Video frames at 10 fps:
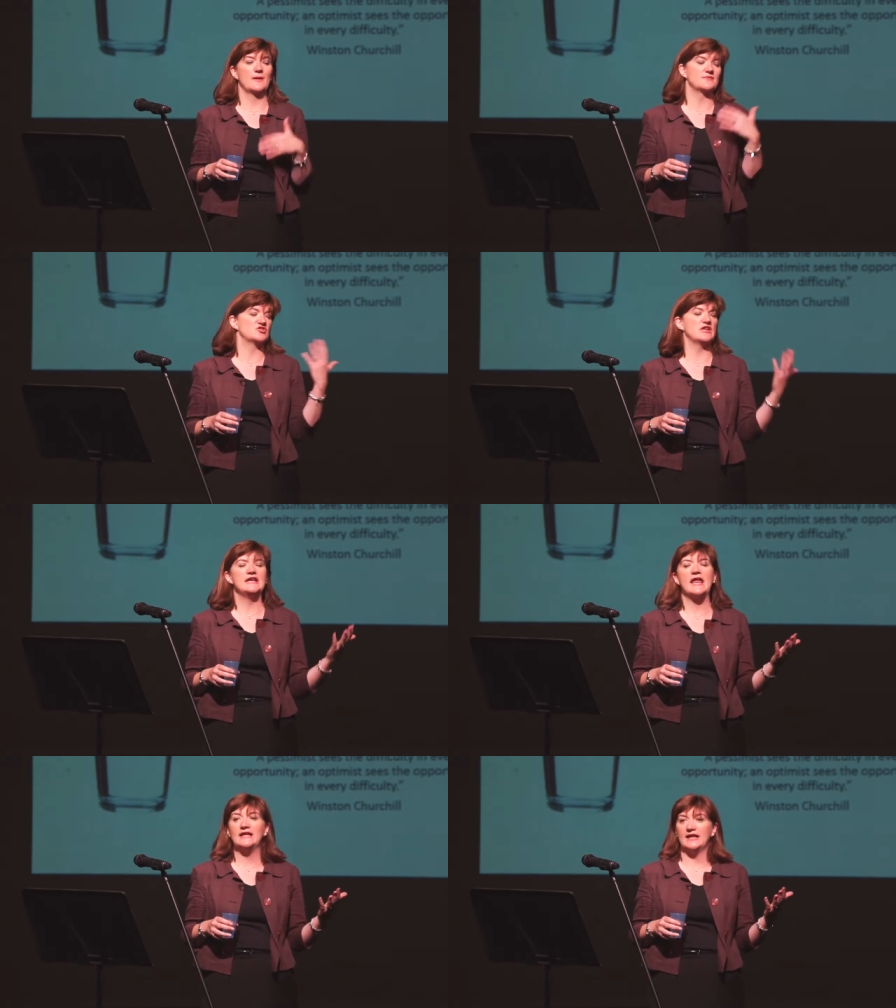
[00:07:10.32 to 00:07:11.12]
perhaps just
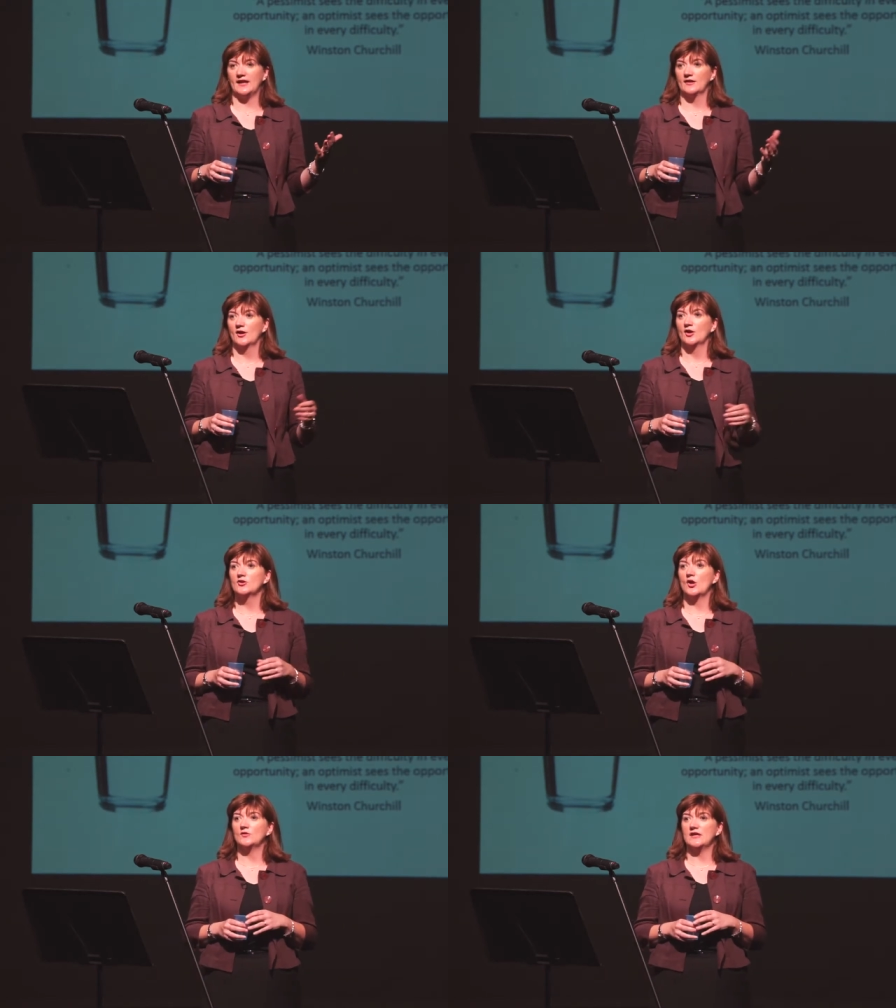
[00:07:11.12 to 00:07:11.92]
innately
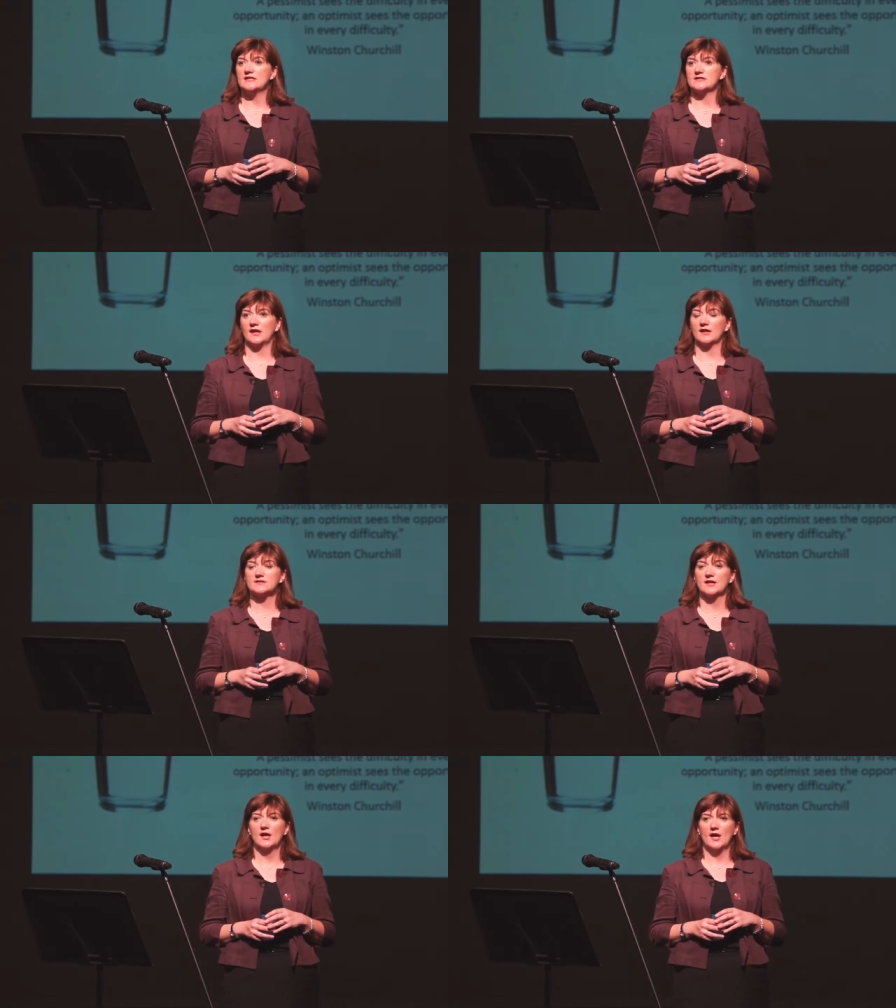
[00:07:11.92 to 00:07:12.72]
know these
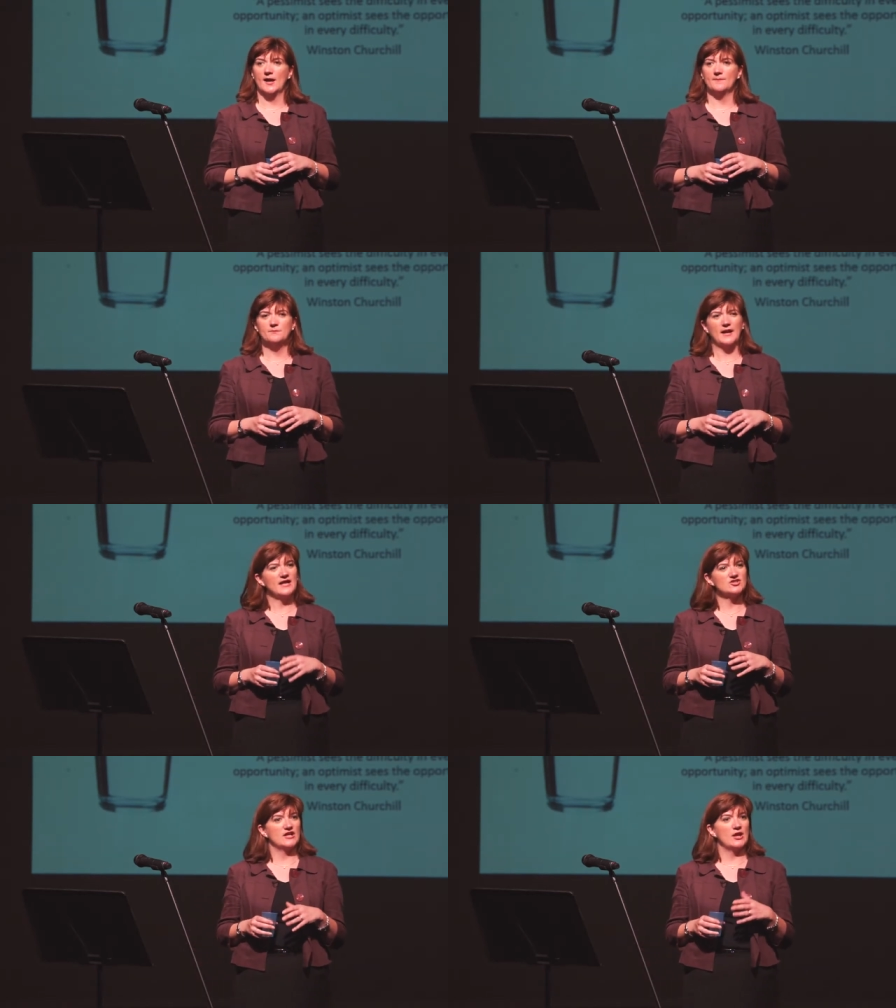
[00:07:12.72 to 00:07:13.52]
things, but
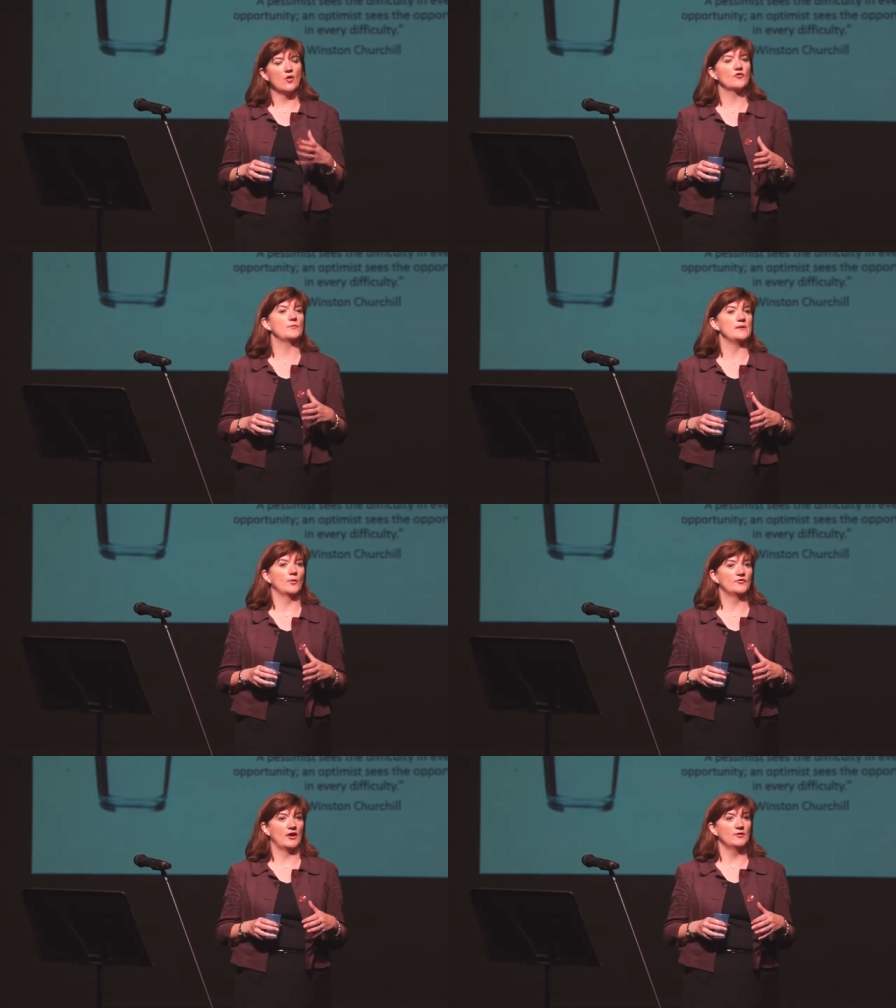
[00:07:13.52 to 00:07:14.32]
actually lots of
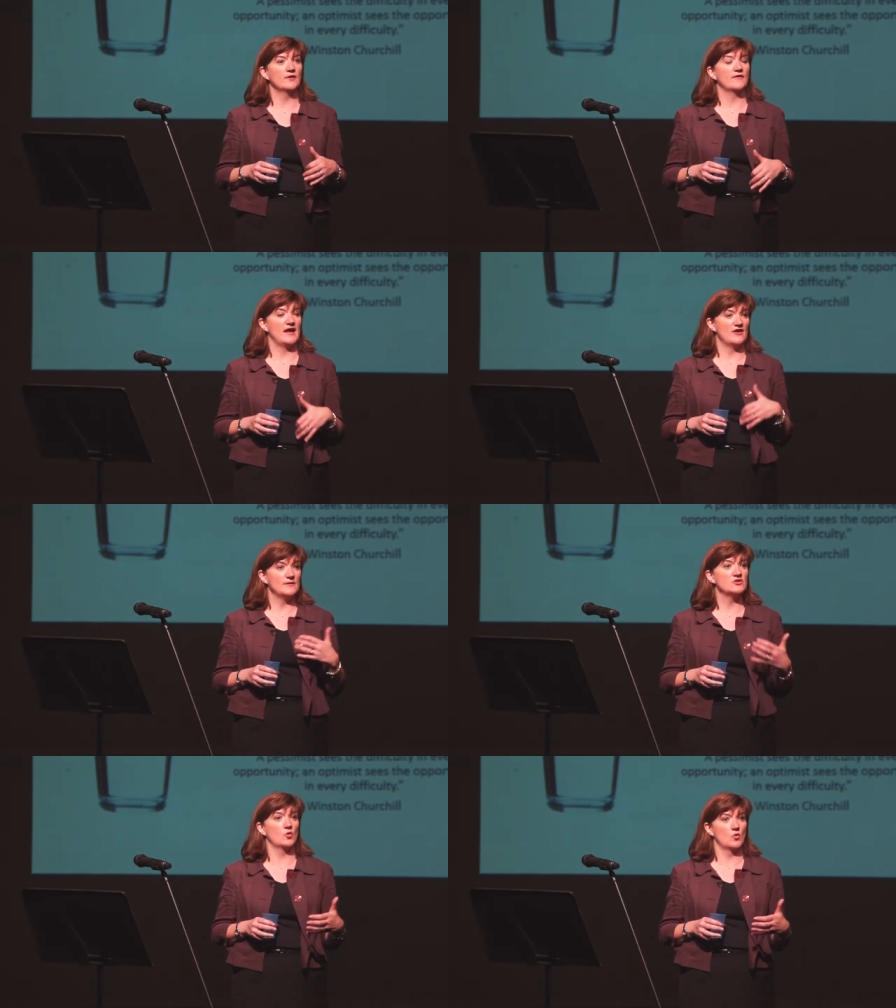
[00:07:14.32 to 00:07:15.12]
people don't, and they have
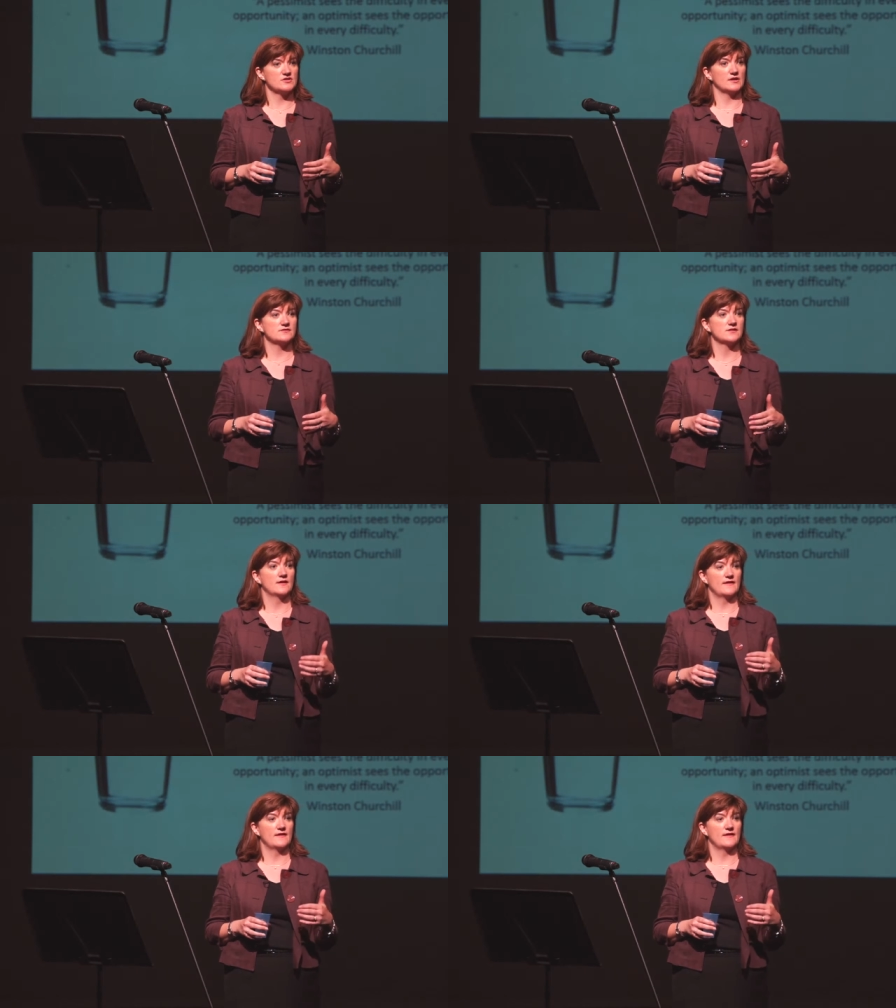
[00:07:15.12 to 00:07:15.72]
been taught it.